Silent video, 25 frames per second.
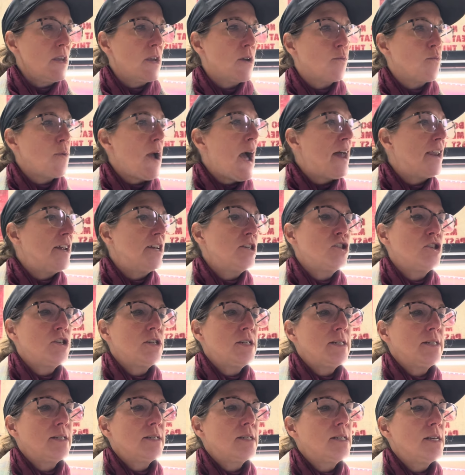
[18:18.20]

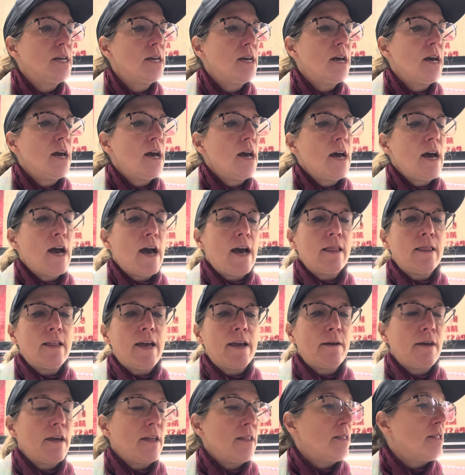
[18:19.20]
Radishes. I
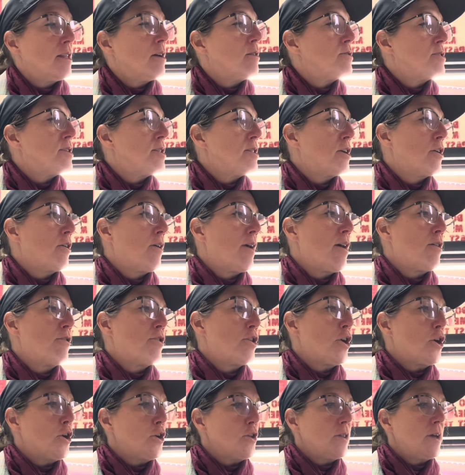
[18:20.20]
like getting those in the ground
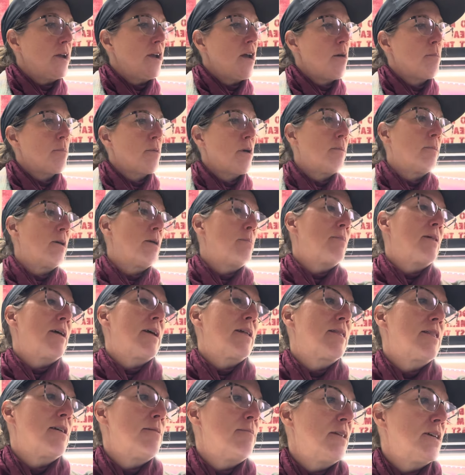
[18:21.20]
early. I'll probably
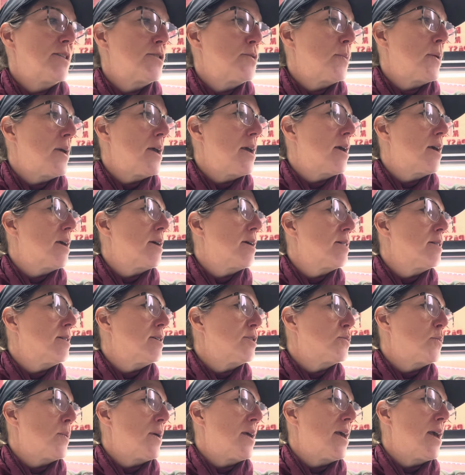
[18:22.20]
plant them this
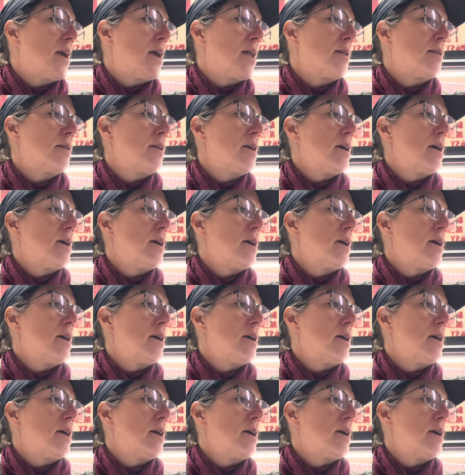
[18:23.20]
weekend.